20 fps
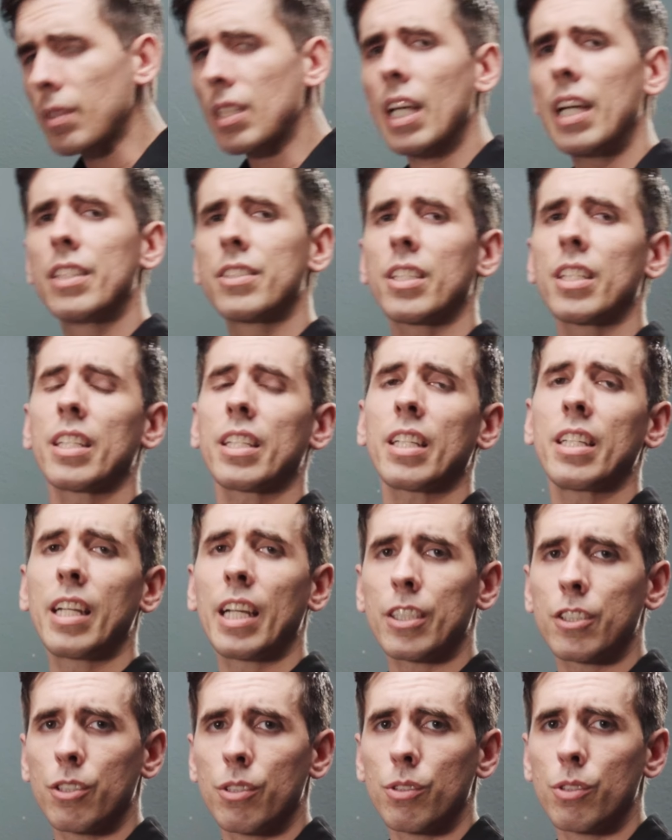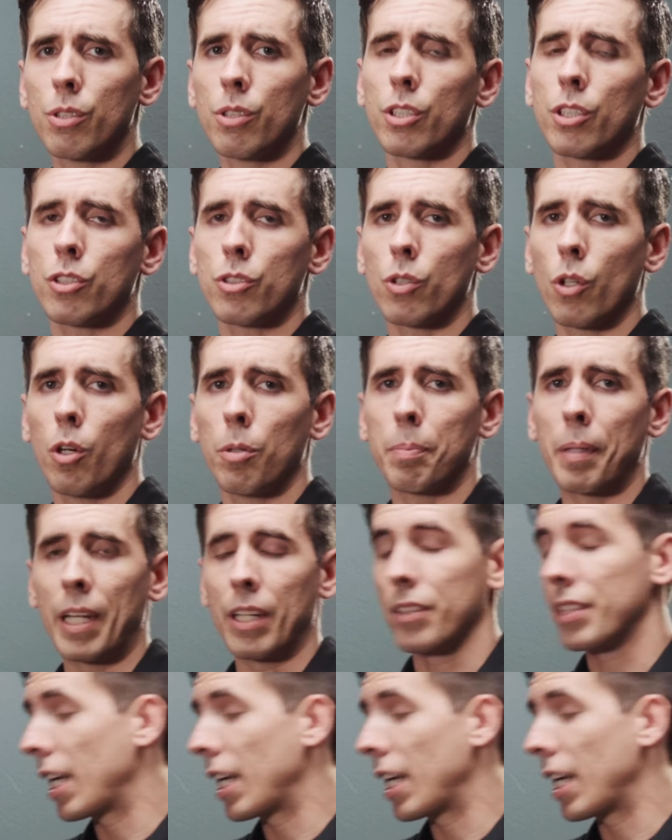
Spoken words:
And it's going to connect you to the control panel.